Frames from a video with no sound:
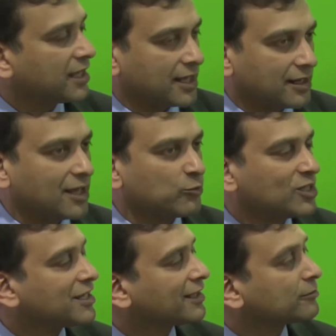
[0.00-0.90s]
And we
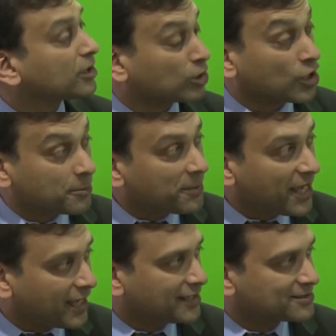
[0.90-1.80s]
take a lot of
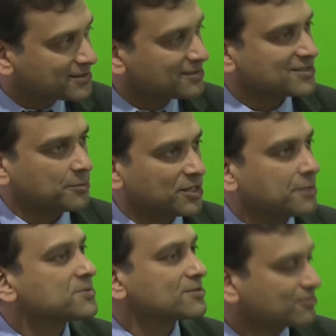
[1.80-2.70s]
pains,
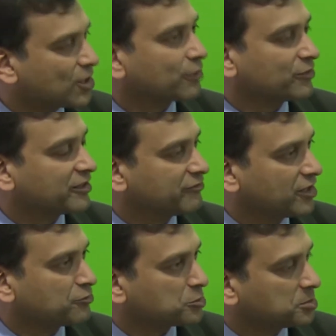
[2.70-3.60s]
sometimes not very
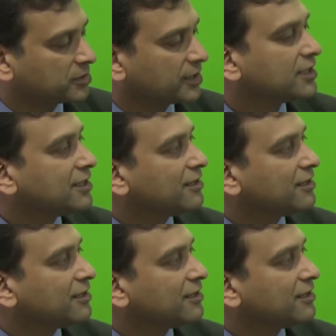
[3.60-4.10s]
favorably,